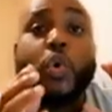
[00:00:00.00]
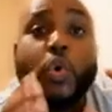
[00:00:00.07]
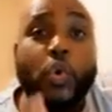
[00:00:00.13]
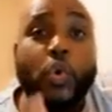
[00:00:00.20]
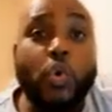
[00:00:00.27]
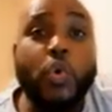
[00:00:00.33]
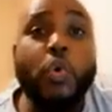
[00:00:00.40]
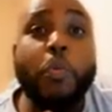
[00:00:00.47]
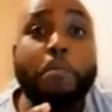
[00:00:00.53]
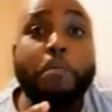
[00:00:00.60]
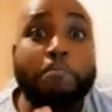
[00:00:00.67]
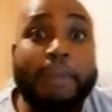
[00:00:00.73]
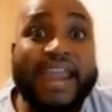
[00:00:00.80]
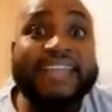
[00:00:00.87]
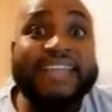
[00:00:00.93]
who
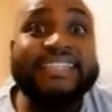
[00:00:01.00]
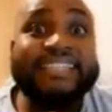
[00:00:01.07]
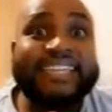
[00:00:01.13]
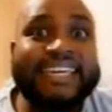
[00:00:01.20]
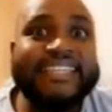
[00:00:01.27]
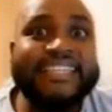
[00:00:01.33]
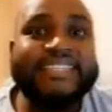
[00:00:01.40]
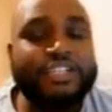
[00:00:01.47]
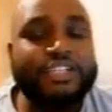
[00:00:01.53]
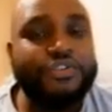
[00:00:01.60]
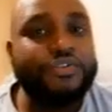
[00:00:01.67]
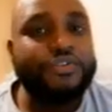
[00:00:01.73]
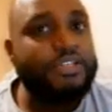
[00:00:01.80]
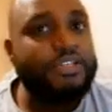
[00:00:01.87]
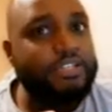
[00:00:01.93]
might get
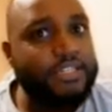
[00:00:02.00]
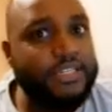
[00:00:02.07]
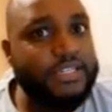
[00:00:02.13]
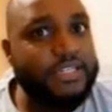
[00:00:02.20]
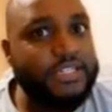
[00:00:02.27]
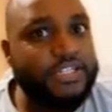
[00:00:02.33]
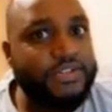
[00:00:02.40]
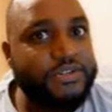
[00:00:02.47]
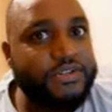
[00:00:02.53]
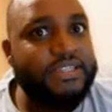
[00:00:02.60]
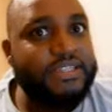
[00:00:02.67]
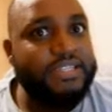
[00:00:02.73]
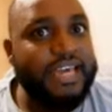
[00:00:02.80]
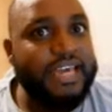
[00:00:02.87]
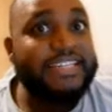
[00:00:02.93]
into this industry
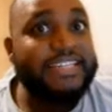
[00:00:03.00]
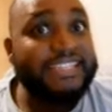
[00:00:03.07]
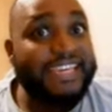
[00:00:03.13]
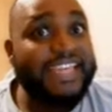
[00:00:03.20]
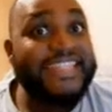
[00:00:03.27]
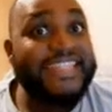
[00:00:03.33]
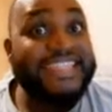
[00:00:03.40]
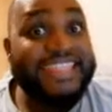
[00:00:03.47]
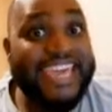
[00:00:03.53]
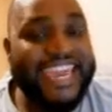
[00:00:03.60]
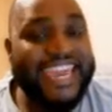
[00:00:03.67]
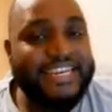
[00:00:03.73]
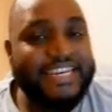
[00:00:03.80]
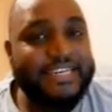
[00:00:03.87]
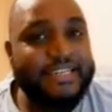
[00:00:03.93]
that can
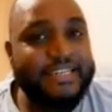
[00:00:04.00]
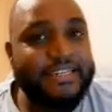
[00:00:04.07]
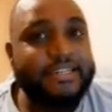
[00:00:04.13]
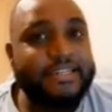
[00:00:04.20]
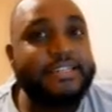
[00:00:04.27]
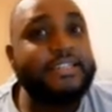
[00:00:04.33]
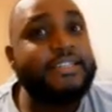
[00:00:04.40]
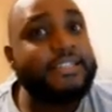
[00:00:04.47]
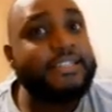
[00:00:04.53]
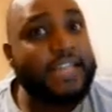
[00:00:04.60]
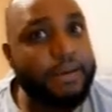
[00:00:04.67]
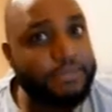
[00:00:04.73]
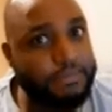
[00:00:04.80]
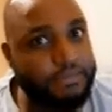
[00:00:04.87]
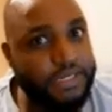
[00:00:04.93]
then
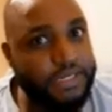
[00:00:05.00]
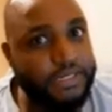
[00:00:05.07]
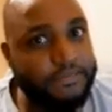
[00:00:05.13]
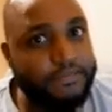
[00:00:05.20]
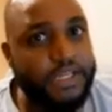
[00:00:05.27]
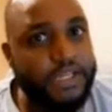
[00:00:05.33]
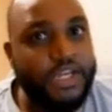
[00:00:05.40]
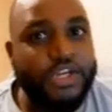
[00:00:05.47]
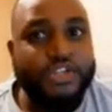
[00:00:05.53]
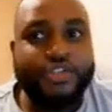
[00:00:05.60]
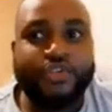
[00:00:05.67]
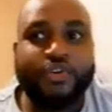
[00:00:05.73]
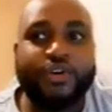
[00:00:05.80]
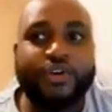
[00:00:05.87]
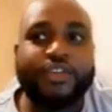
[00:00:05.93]
disrupt me.
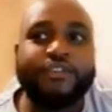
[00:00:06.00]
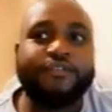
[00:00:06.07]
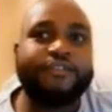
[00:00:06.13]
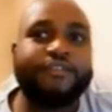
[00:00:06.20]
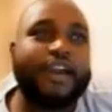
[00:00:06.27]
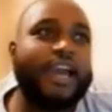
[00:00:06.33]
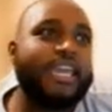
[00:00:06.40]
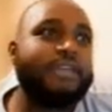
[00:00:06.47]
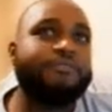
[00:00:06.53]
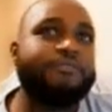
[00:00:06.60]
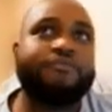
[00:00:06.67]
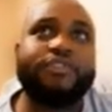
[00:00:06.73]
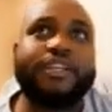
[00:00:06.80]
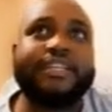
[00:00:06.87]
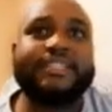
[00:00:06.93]
So if I am,
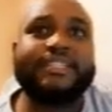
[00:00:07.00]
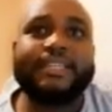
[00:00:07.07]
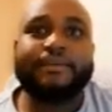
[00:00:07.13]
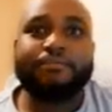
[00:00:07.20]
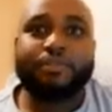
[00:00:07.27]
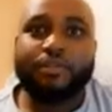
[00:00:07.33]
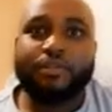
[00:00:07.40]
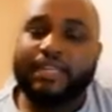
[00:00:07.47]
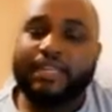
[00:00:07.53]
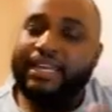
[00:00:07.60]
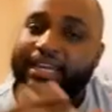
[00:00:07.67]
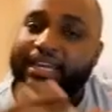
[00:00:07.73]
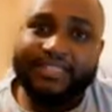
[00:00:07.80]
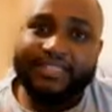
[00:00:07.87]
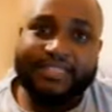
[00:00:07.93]
for example,
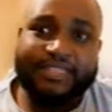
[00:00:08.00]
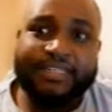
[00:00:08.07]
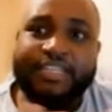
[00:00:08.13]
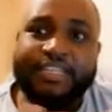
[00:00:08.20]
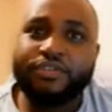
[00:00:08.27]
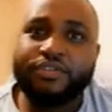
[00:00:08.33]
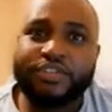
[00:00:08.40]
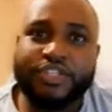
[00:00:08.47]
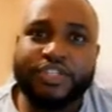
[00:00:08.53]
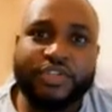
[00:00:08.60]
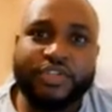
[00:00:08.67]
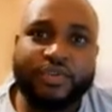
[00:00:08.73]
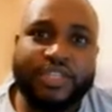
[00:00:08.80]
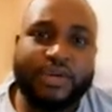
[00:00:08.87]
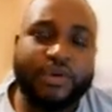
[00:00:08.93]
like I said, let's
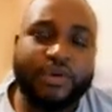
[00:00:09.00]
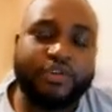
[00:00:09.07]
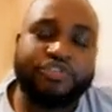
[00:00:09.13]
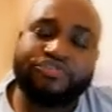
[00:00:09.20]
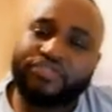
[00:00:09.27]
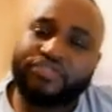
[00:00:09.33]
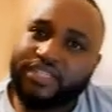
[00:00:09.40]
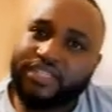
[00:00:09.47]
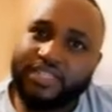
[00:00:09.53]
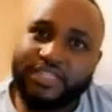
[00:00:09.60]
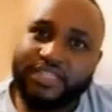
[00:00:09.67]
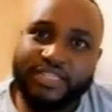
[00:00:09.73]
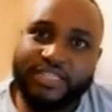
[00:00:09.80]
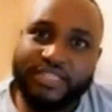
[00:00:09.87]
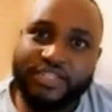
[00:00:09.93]
continue with our construction
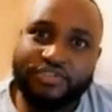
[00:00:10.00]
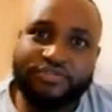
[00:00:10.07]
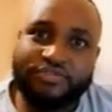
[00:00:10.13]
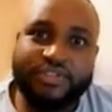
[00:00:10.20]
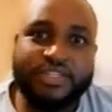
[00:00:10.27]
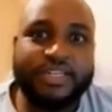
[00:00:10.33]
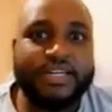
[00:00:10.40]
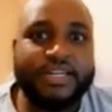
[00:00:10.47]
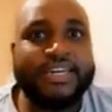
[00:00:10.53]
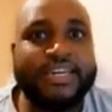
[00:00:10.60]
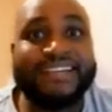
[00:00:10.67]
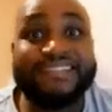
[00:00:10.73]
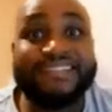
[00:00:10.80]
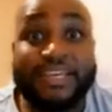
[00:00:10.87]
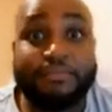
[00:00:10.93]
industry
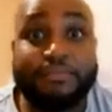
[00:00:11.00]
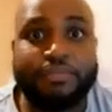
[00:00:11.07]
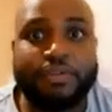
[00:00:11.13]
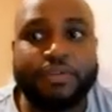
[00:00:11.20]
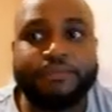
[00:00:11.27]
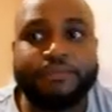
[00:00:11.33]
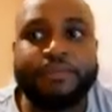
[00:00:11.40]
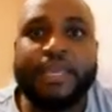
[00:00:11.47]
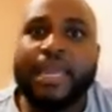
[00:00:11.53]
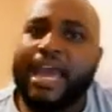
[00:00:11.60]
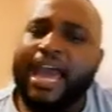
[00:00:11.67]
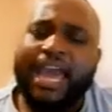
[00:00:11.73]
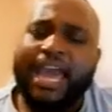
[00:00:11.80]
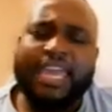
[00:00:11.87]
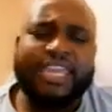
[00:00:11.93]
example.
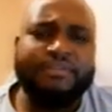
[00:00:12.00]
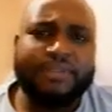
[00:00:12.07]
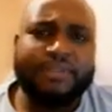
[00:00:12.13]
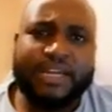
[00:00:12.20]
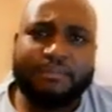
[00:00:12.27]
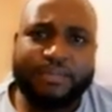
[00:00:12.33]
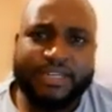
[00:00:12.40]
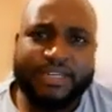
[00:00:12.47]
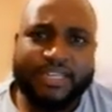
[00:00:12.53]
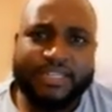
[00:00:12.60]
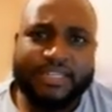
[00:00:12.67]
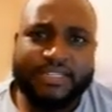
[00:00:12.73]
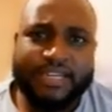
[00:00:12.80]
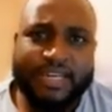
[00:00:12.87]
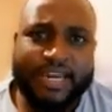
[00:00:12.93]
I am company
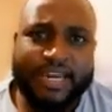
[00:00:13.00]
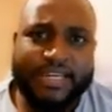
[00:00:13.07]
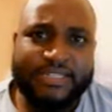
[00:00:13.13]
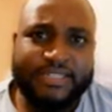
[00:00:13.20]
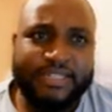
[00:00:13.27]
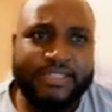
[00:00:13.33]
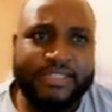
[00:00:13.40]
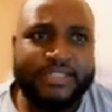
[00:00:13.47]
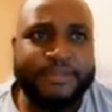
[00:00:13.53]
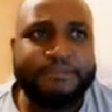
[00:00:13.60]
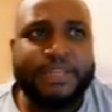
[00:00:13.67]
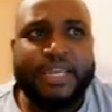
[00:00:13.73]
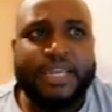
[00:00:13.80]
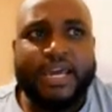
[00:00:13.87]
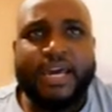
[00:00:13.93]
X, like I said.
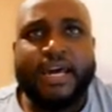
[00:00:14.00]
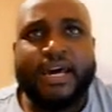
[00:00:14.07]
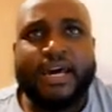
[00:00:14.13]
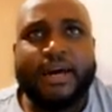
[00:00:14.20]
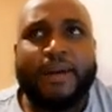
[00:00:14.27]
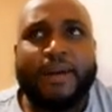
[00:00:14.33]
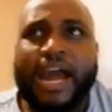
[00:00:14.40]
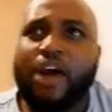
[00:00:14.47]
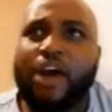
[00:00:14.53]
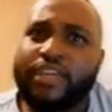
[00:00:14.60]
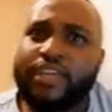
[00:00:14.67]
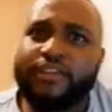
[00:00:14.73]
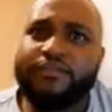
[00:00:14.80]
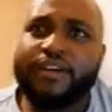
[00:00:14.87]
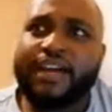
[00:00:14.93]

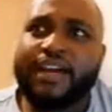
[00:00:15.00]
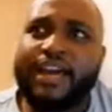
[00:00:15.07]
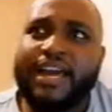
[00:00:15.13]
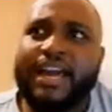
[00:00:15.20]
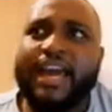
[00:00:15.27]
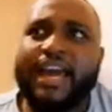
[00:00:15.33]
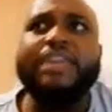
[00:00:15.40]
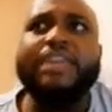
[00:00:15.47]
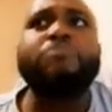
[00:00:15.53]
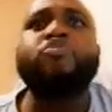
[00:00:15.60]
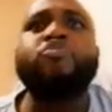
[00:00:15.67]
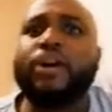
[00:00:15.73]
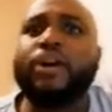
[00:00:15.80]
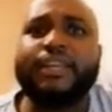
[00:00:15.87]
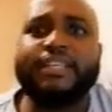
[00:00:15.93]
However, I
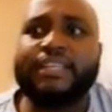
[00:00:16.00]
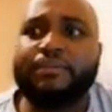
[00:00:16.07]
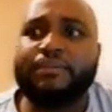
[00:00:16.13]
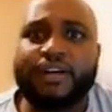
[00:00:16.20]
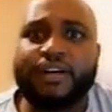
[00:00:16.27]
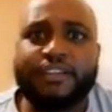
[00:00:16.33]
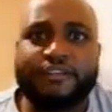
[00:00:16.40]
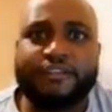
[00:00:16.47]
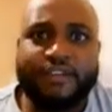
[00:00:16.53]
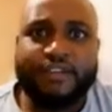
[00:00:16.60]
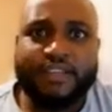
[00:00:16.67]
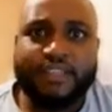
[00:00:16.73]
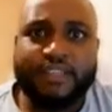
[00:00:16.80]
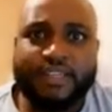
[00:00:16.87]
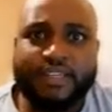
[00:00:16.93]
am worried about the
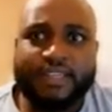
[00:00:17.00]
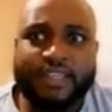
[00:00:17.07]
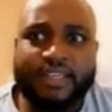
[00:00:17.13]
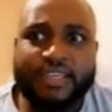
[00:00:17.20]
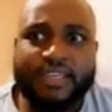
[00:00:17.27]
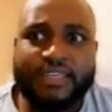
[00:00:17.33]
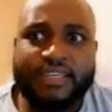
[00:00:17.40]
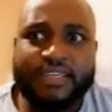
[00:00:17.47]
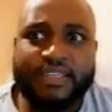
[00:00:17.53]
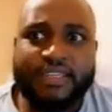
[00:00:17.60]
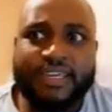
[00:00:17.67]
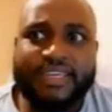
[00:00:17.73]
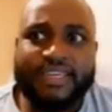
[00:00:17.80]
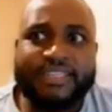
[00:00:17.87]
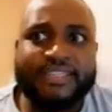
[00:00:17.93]
fact that there
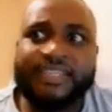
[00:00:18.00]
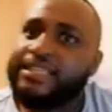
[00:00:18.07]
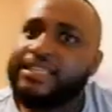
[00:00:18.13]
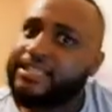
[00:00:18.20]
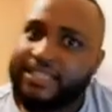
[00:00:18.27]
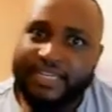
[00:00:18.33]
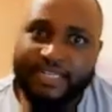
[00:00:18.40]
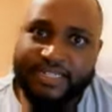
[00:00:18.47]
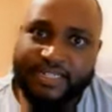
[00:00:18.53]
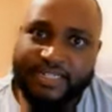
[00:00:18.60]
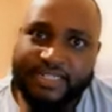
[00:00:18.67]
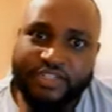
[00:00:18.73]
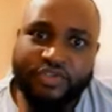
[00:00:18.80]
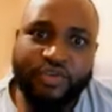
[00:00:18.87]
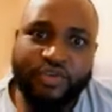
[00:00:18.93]
is easy
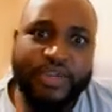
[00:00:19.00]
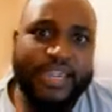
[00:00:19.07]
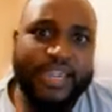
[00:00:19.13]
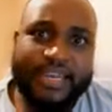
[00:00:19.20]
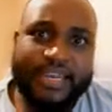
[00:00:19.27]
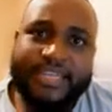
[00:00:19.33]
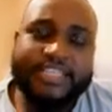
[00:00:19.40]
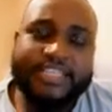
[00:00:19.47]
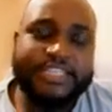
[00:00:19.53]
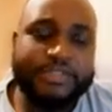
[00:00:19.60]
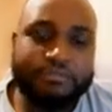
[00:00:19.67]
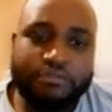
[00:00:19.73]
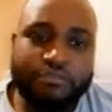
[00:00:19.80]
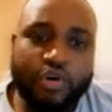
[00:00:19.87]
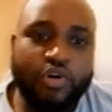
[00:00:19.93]
entrance. So any
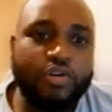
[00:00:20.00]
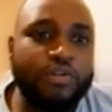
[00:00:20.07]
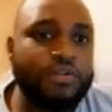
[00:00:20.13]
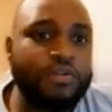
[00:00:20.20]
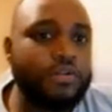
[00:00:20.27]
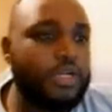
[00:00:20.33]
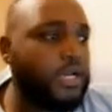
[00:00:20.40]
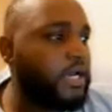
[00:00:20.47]
small